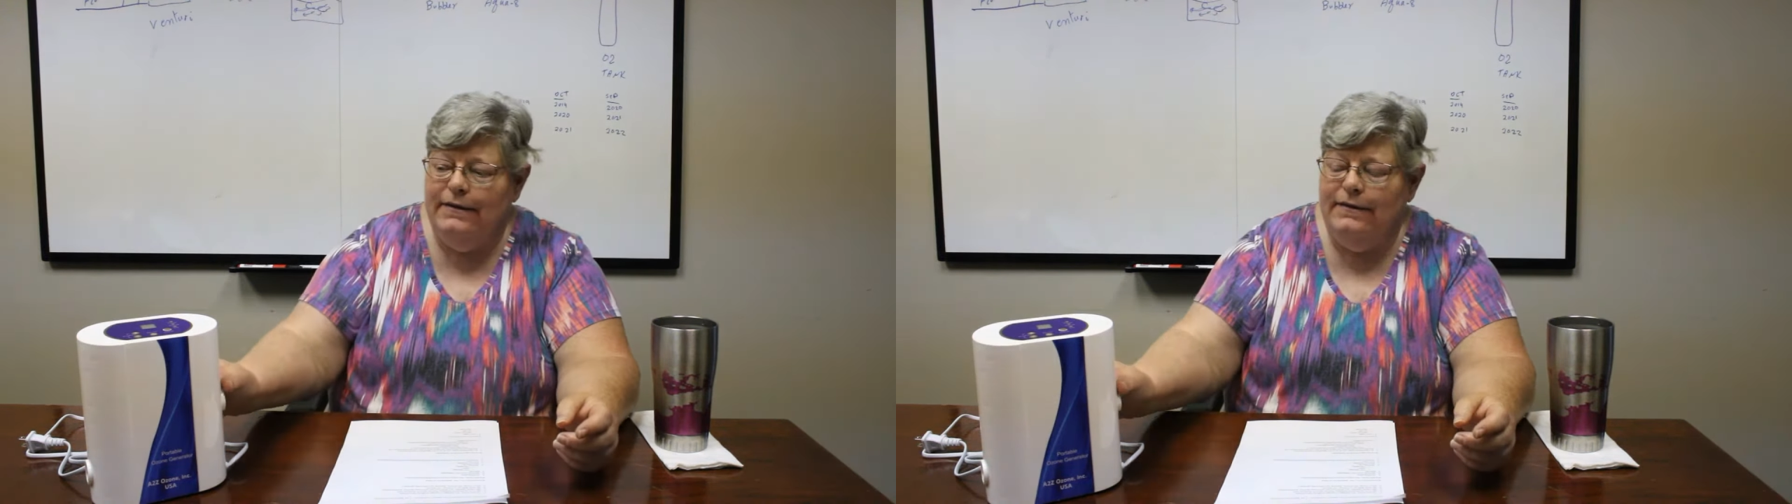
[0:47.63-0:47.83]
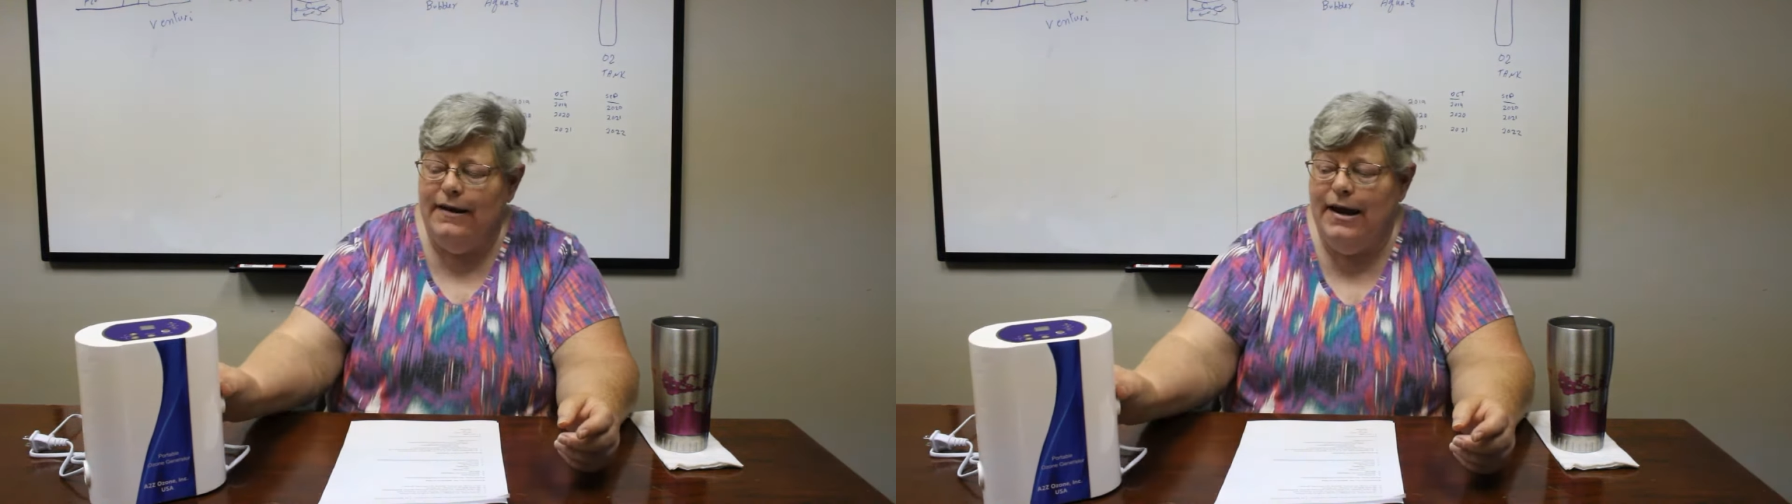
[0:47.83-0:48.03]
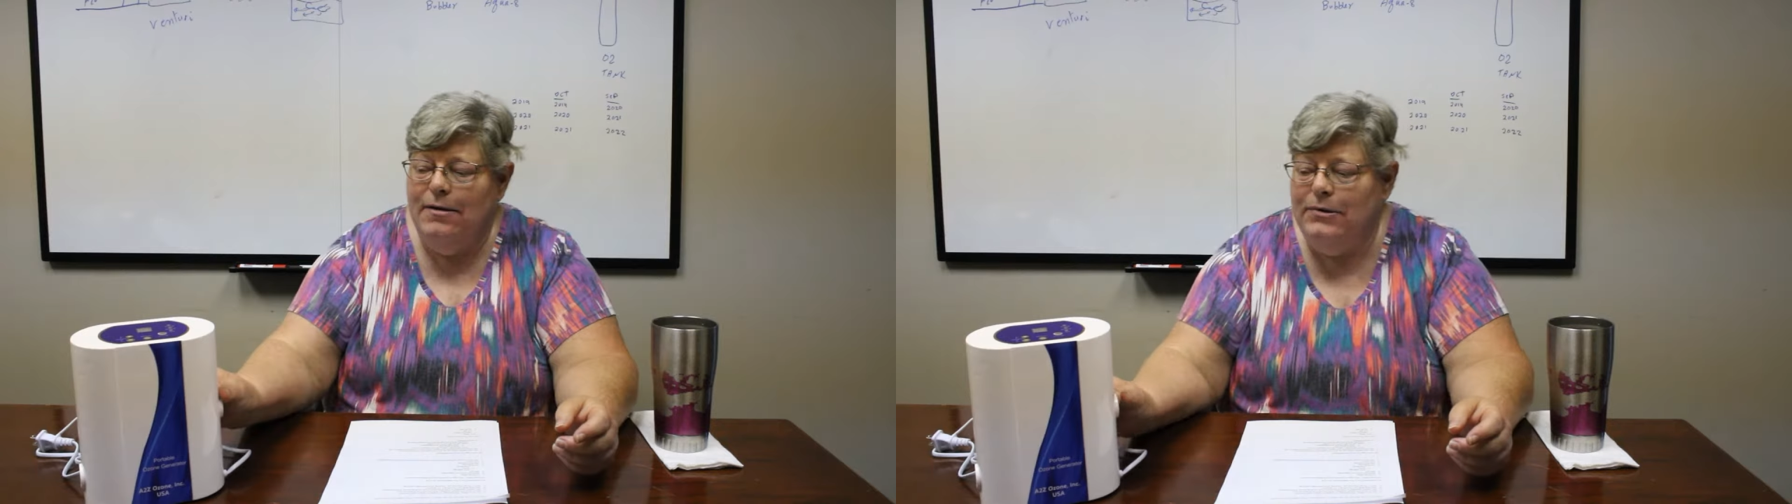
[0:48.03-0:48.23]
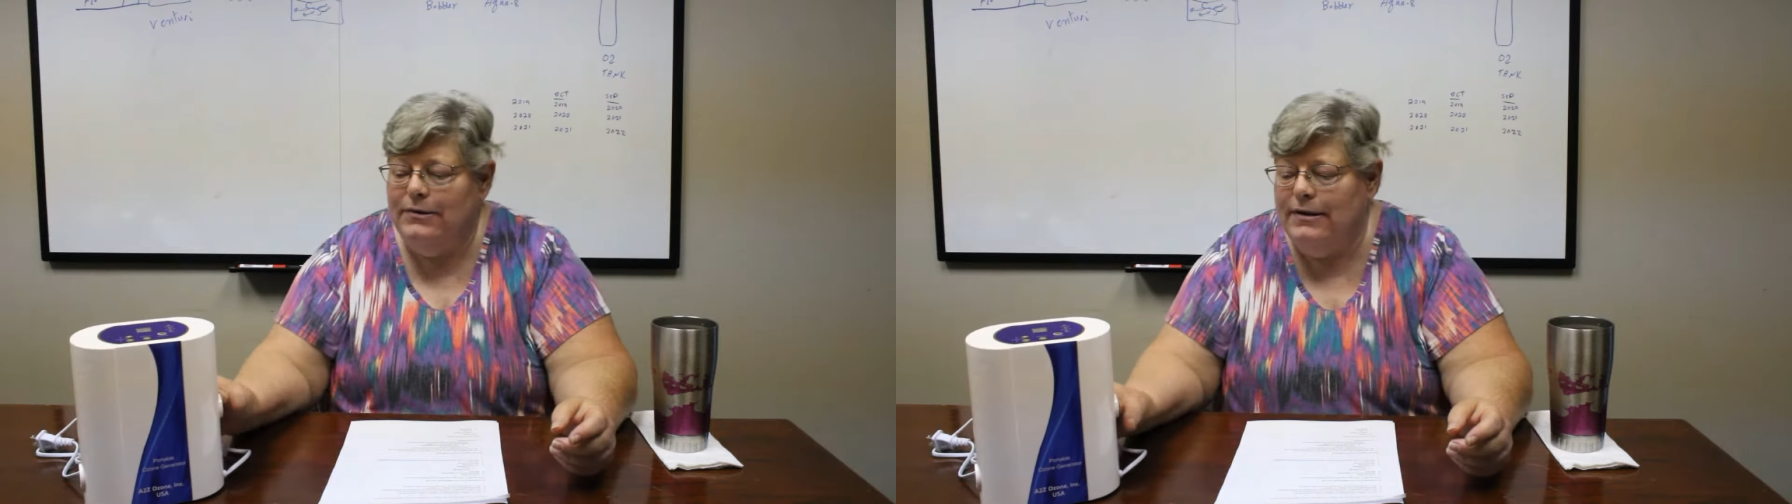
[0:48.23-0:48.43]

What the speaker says: It's able